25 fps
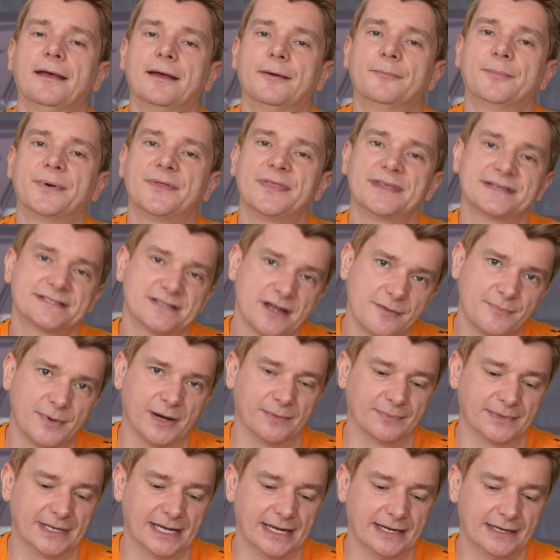but there's no
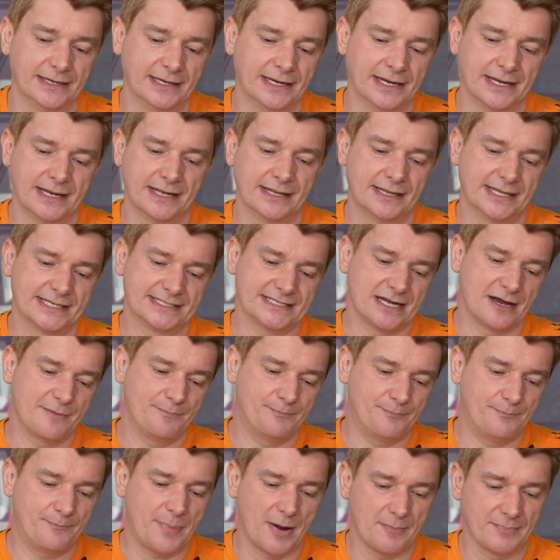pumpkin, there's no
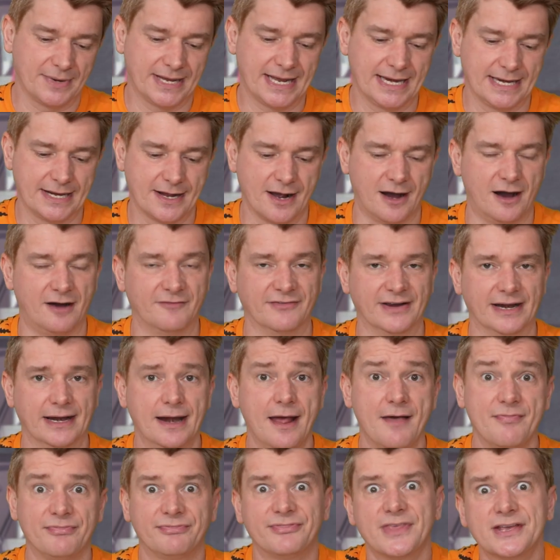pumpkin carving,
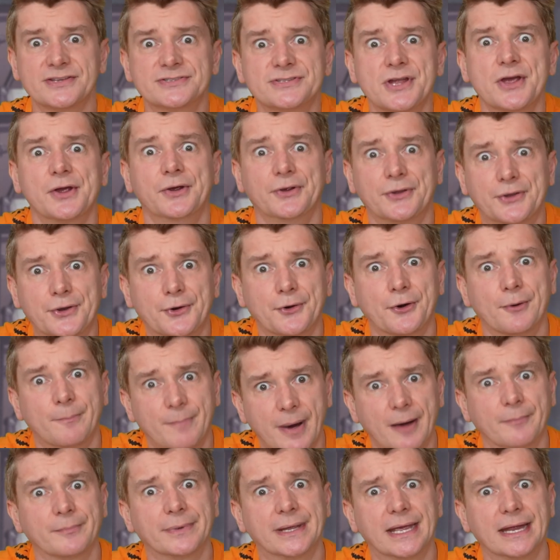there's no cool
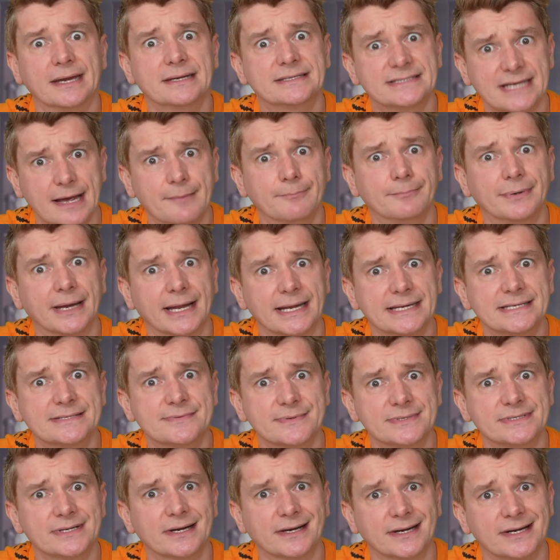pumpkin templates,
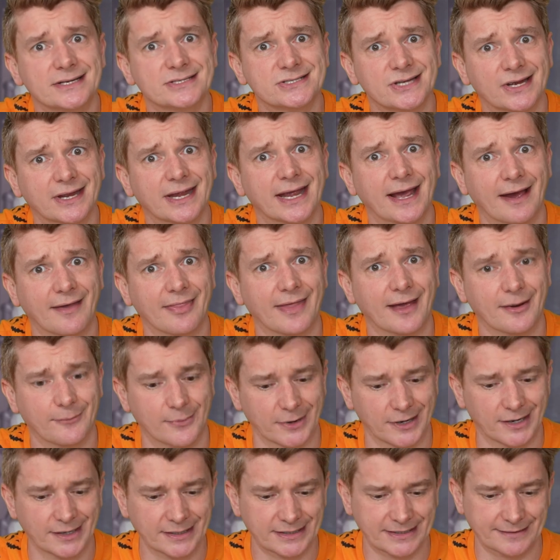which I'm going to show you how they
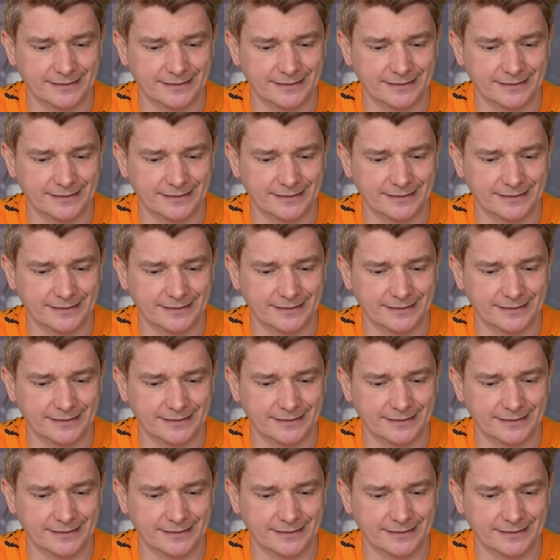work.